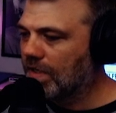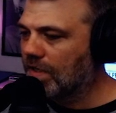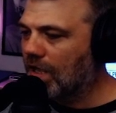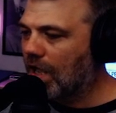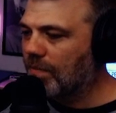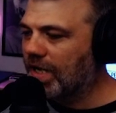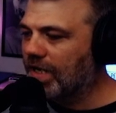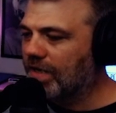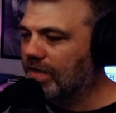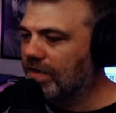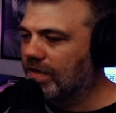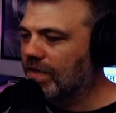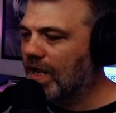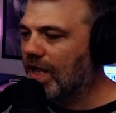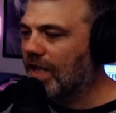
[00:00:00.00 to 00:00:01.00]
I mean,
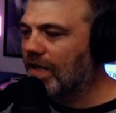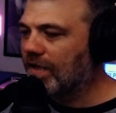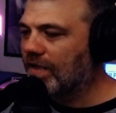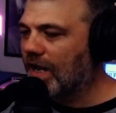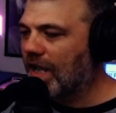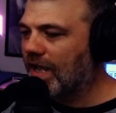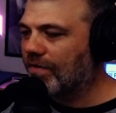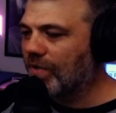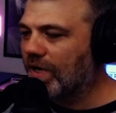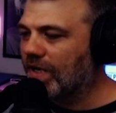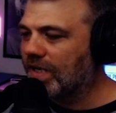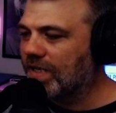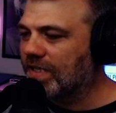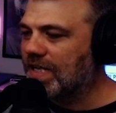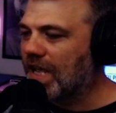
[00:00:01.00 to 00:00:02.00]
not
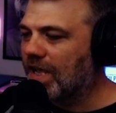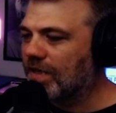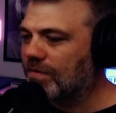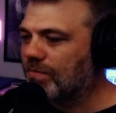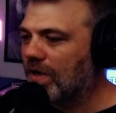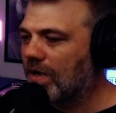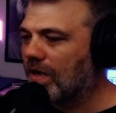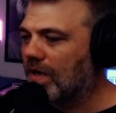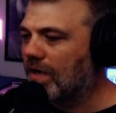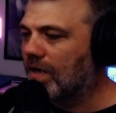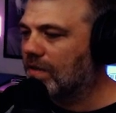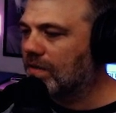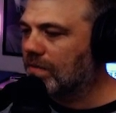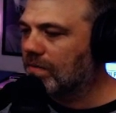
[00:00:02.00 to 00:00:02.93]
really South Park.